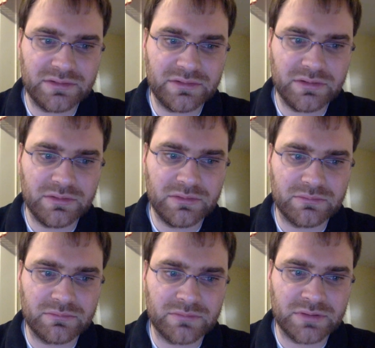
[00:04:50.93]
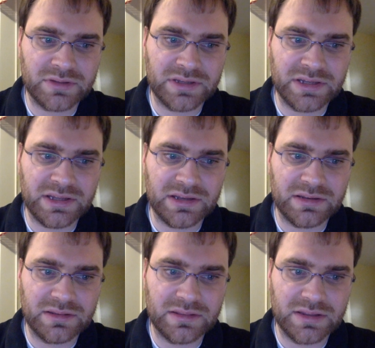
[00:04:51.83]
don't really
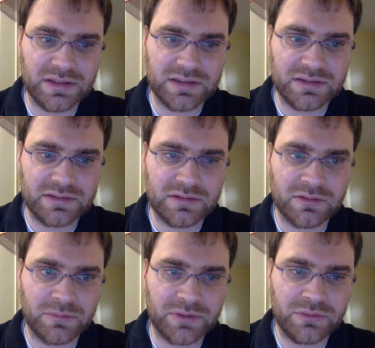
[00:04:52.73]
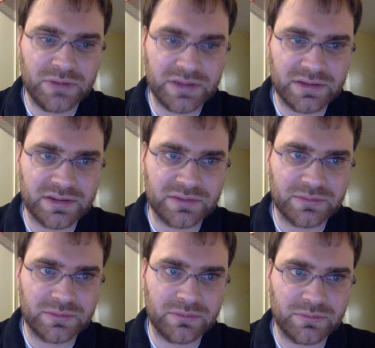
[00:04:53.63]
need this, or we do need
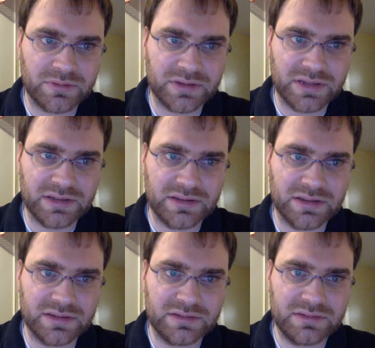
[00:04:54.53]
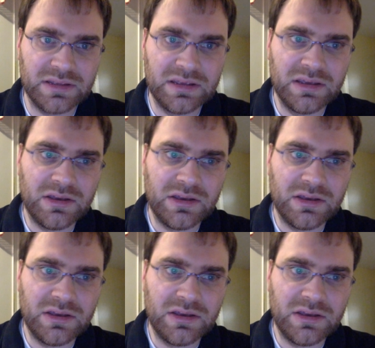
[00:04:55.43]
this. We don't really need this.